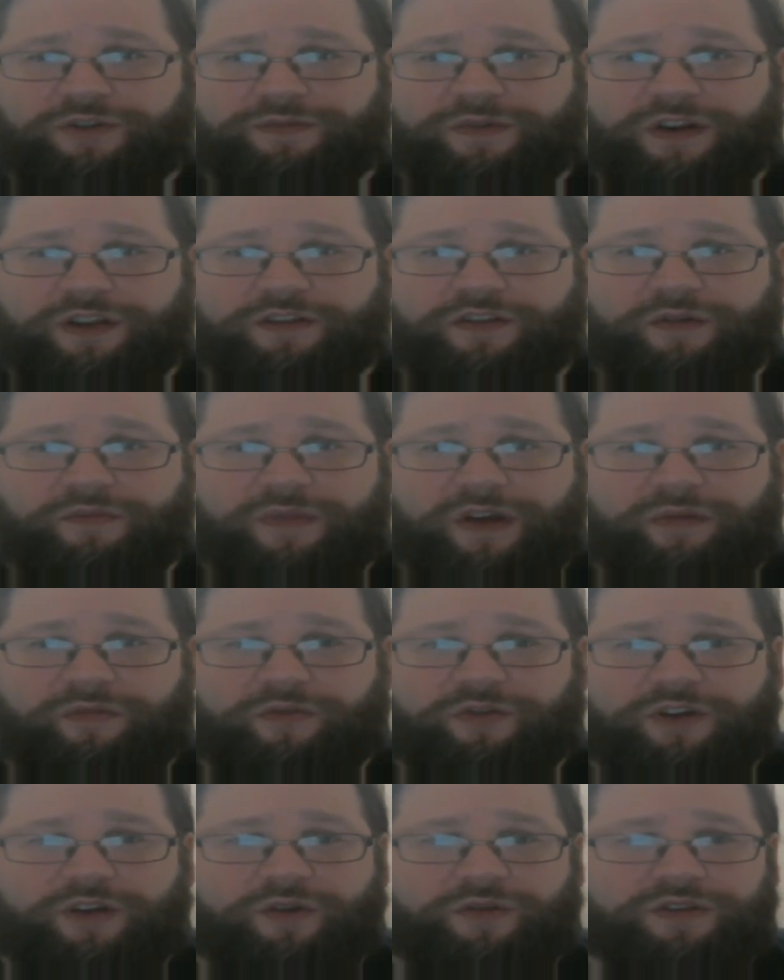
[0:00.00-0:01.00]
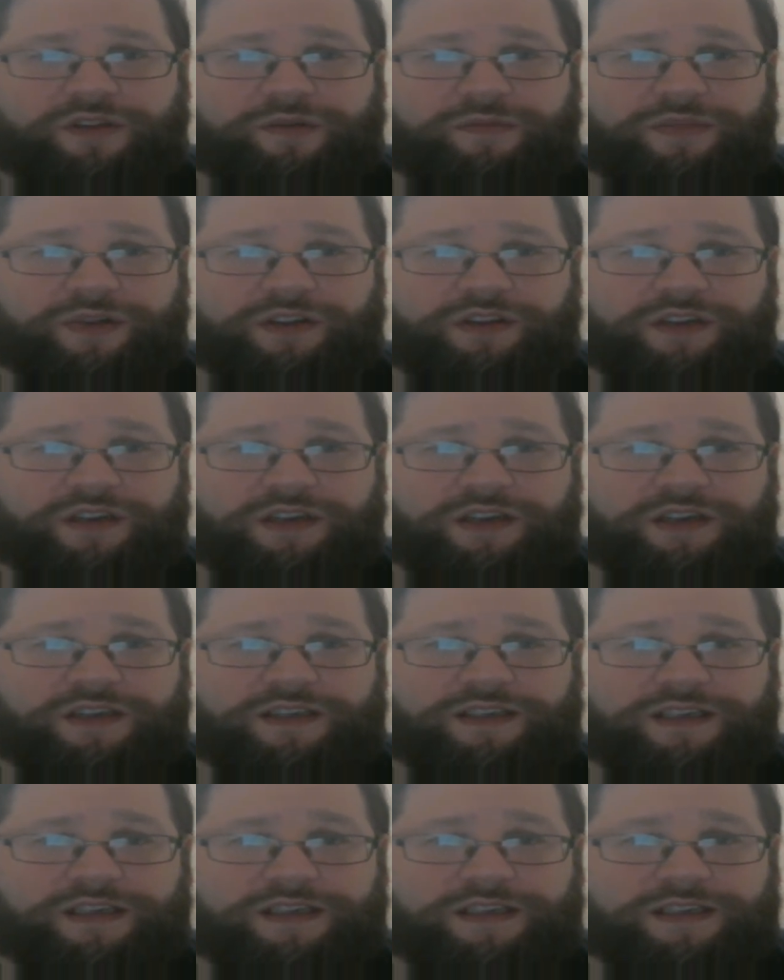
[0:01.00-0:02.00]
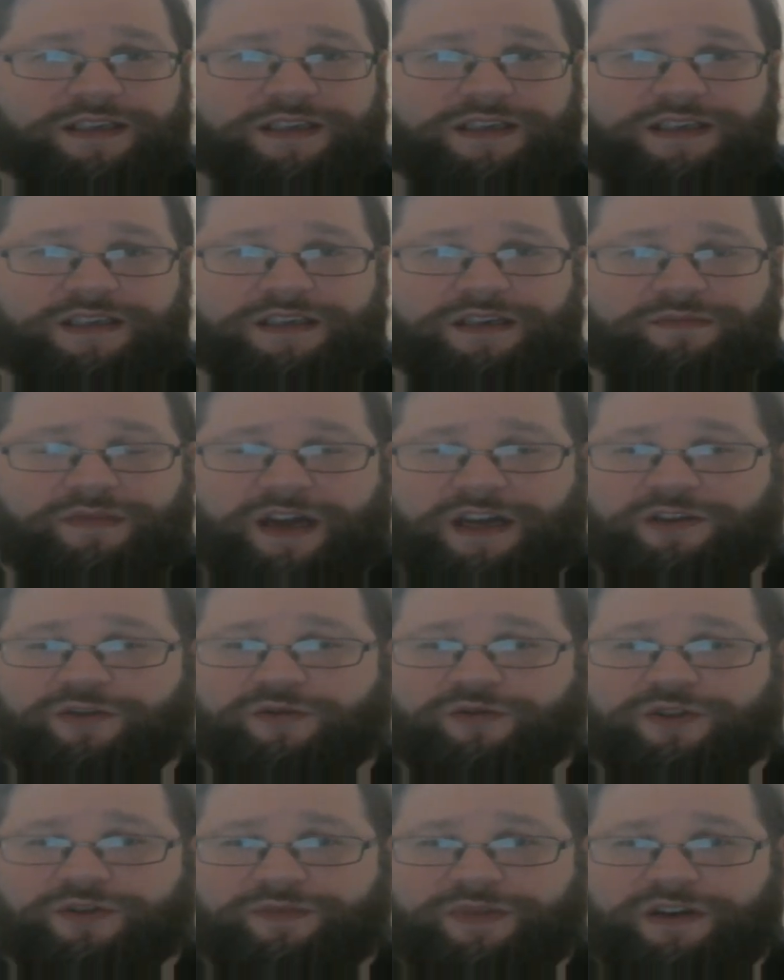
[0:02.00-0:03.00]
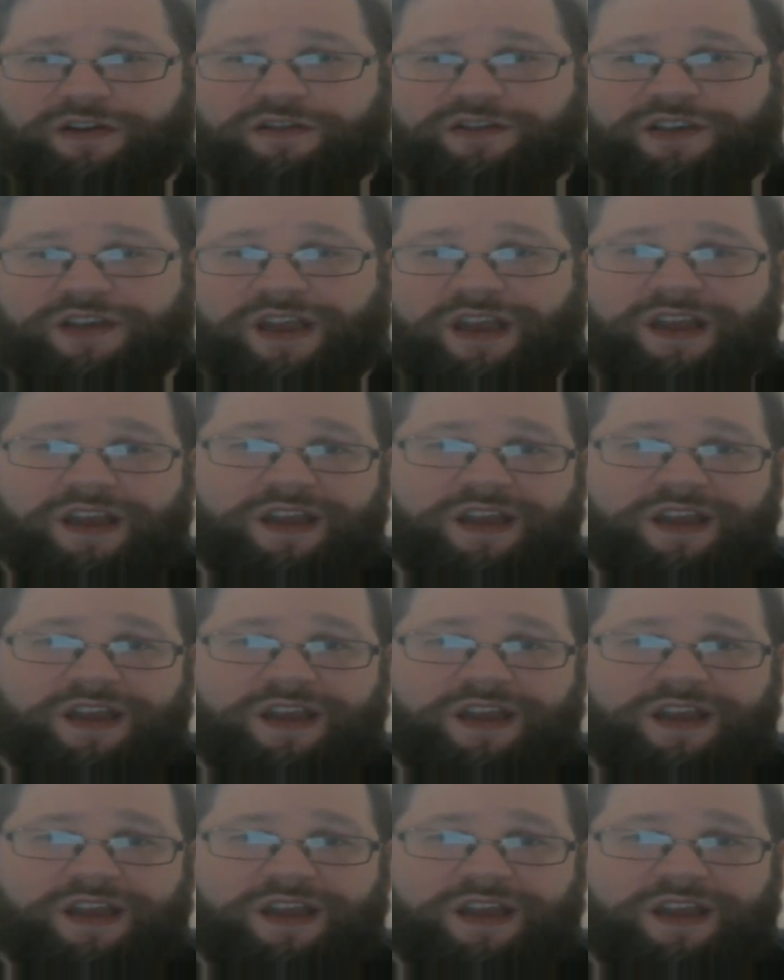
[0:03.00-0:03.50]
but not their memory or the ability to see deceased and magical spirits,